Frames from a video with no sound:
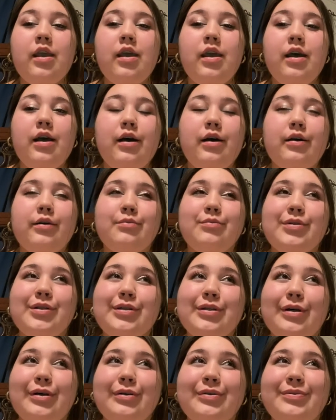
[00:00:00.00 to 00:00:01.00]
Um,
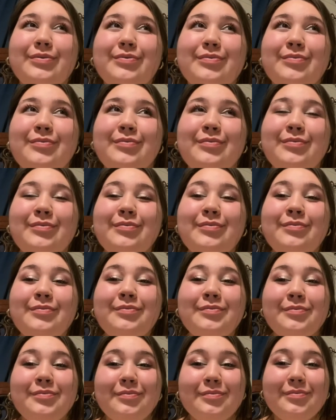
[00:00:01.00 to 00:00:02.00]
so,
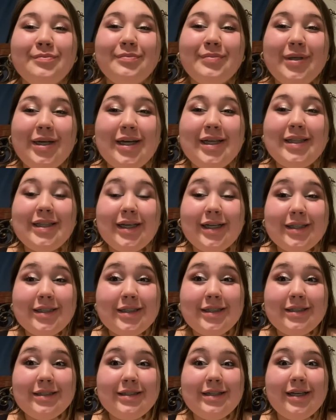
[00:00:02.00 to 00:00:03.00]
but yeah,
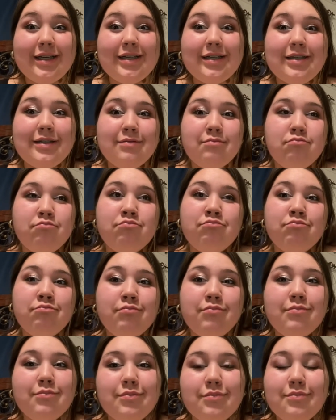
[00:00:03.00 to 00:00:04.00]
that's like
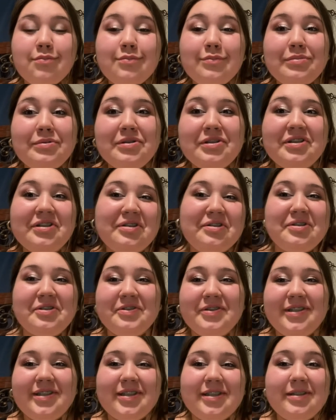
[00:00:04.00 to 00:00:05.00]
the little
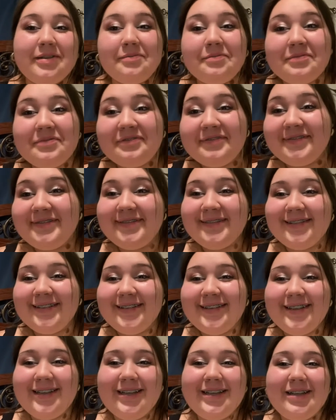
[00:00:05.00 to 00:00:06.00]
story time,
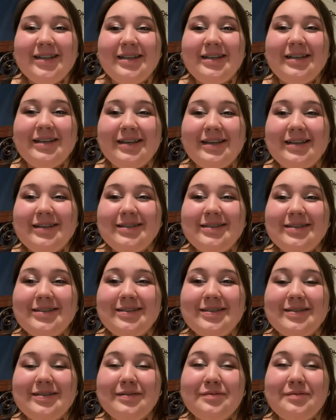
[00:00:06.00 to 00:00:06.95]
I guess.